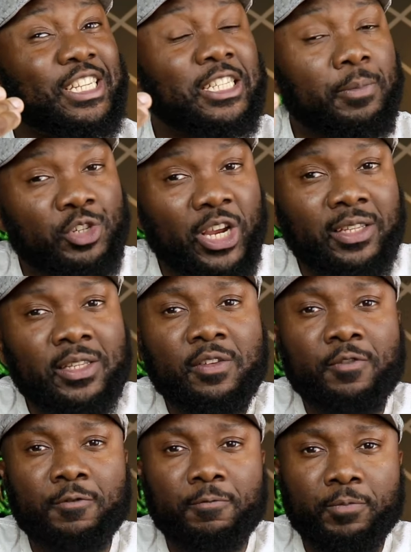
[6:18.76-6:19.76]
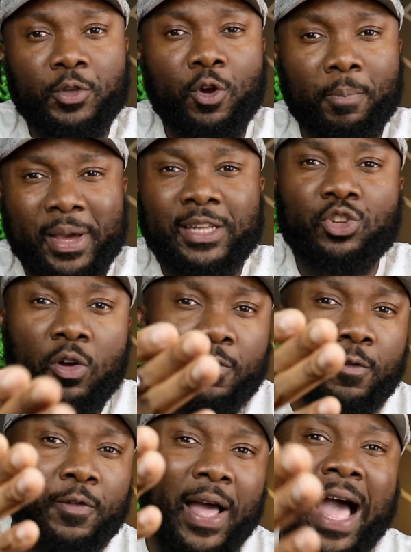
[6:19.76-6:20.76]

subjective, based off of